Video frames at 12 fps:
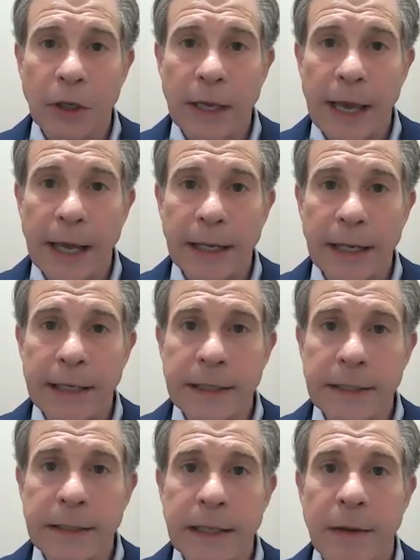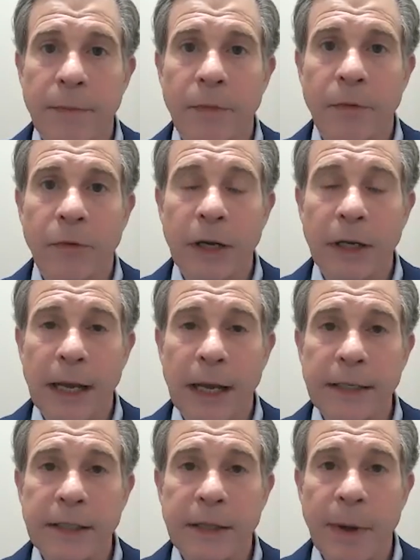look at is
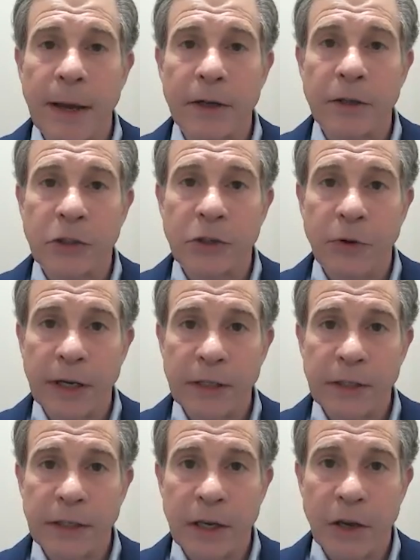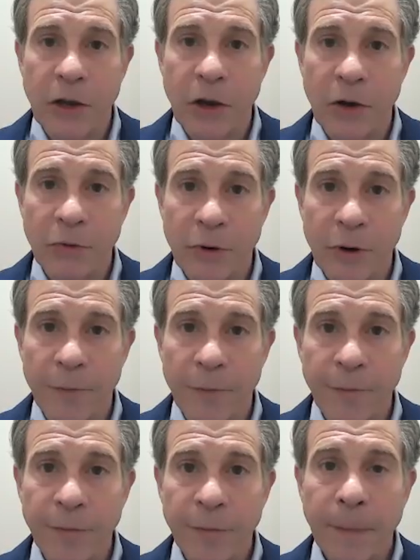realize the amount of stress that you go
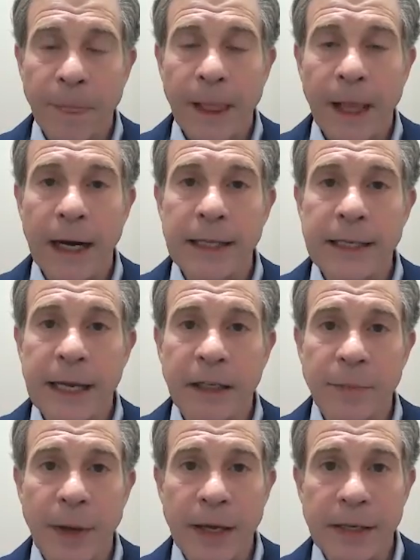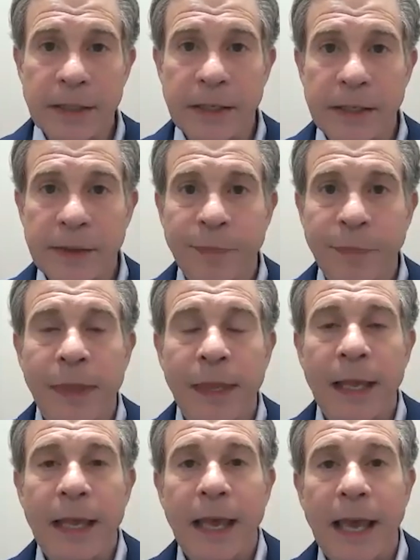through on a daily basis.
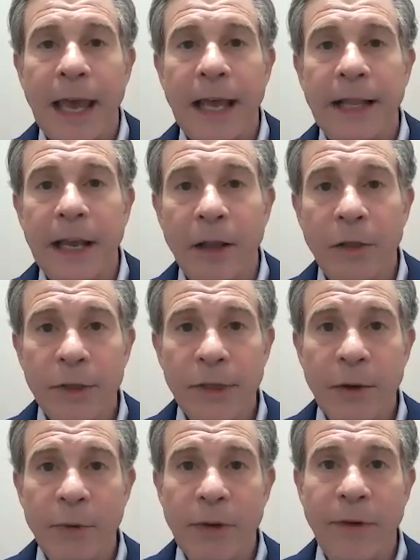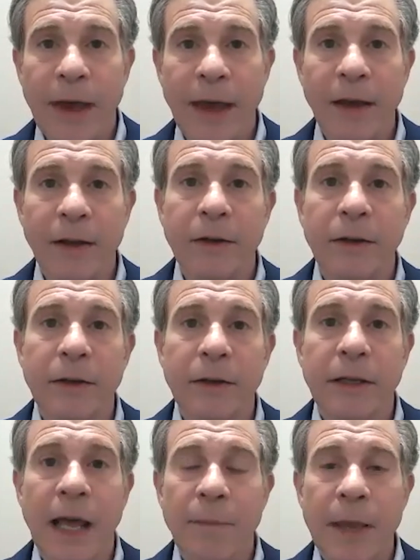And the other thing we found
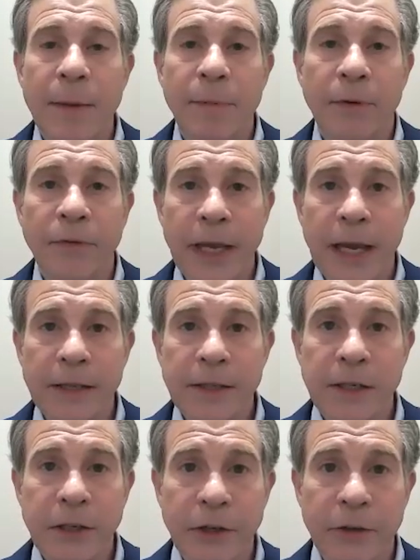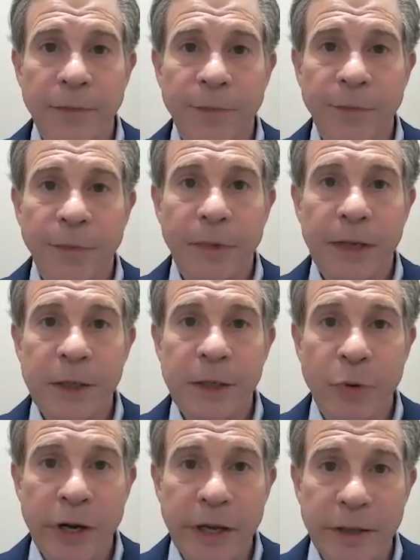that people forget to do
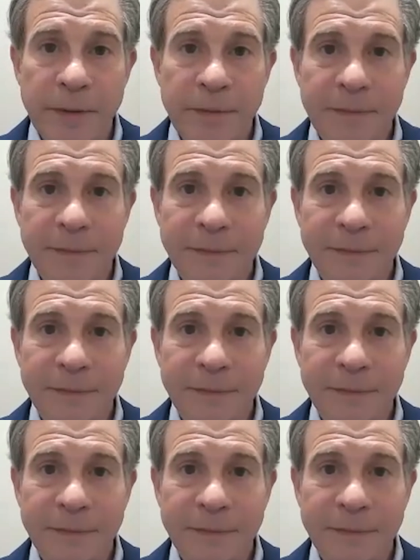is breathe.